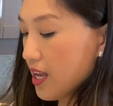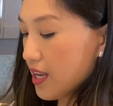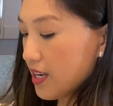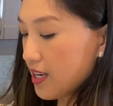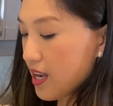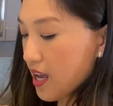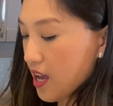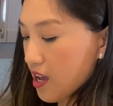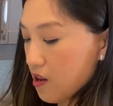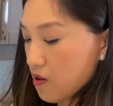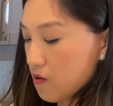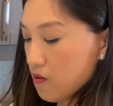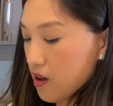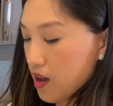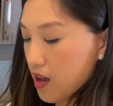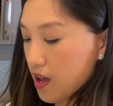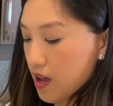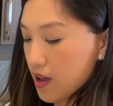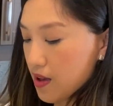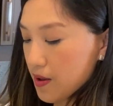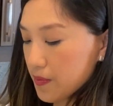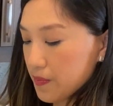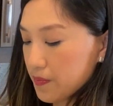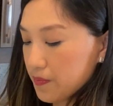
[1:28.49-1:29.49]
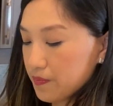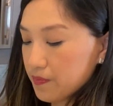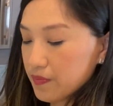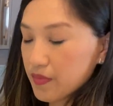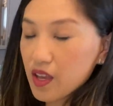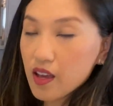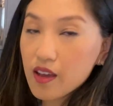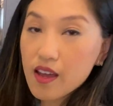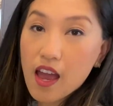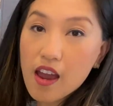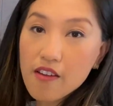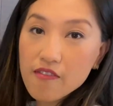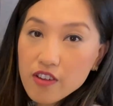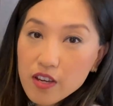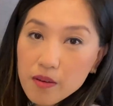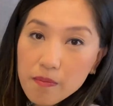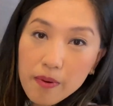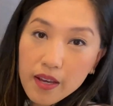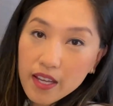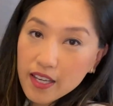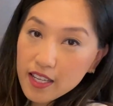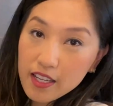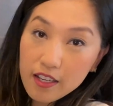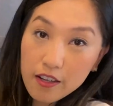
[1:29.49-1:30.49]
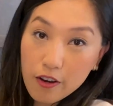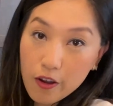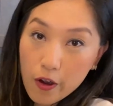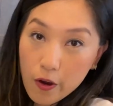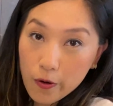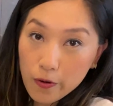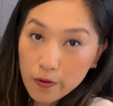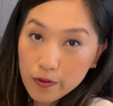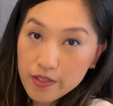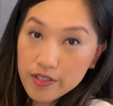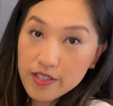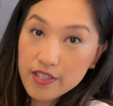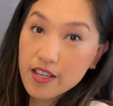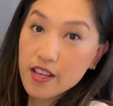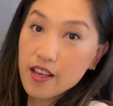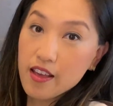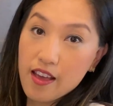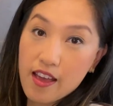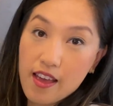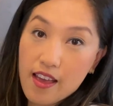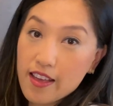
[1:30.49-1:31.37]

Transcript: Now, everybody knows,